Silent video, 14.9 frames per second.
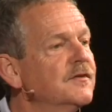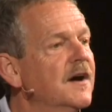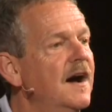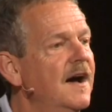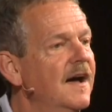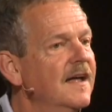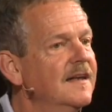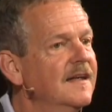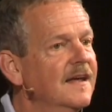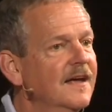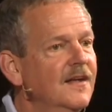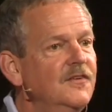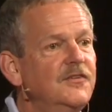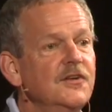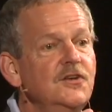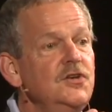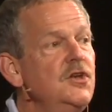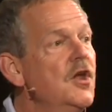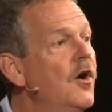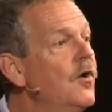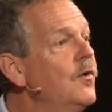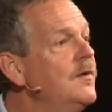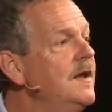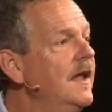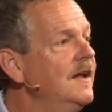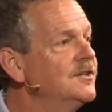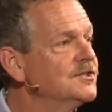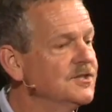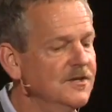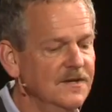of God to know
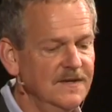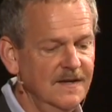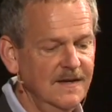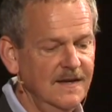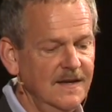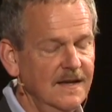nature,